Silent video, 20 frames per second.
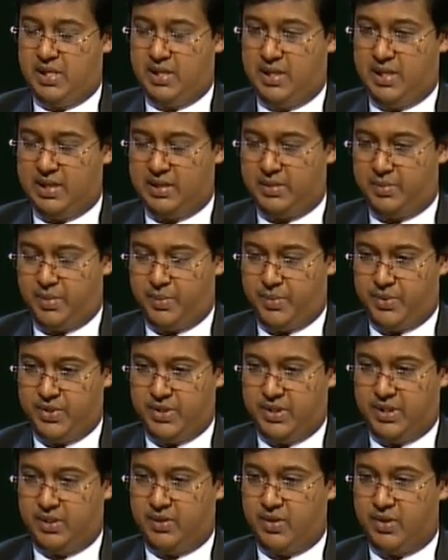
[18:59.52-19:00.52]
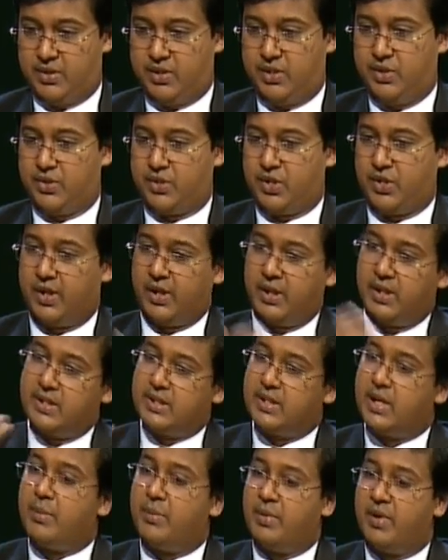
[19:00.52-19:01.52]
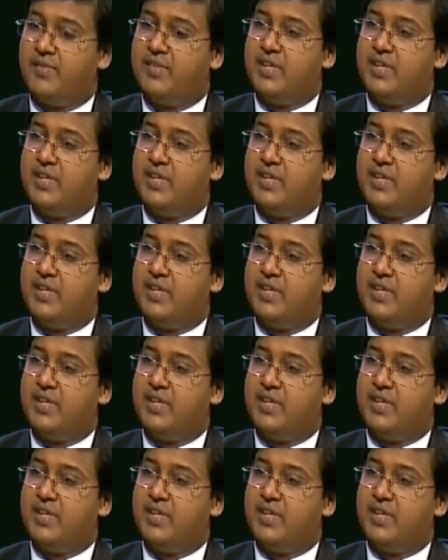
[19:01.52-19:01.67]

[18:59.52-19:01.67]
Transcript: in the Constitution to increase the number of